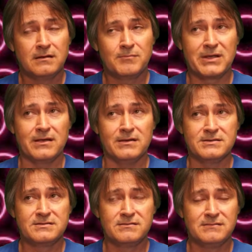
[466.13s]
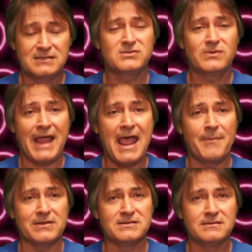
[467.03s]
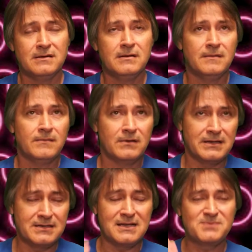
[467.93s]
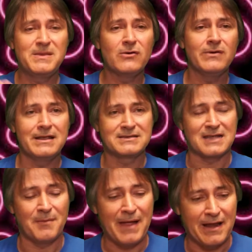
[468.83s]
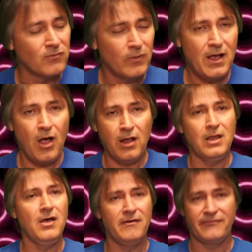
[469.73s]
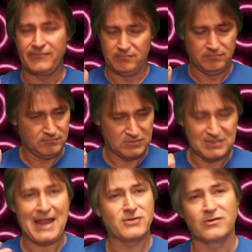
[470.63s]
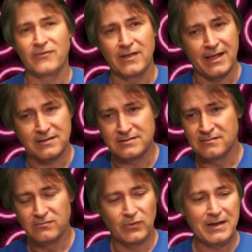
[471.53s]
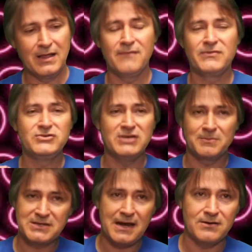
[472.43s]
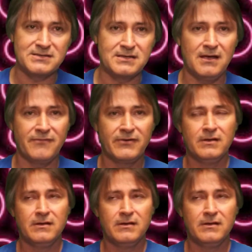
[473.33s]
because this is what happens. Let's be realistic about it. We all love slasher flicks. We love the jump scare stuff.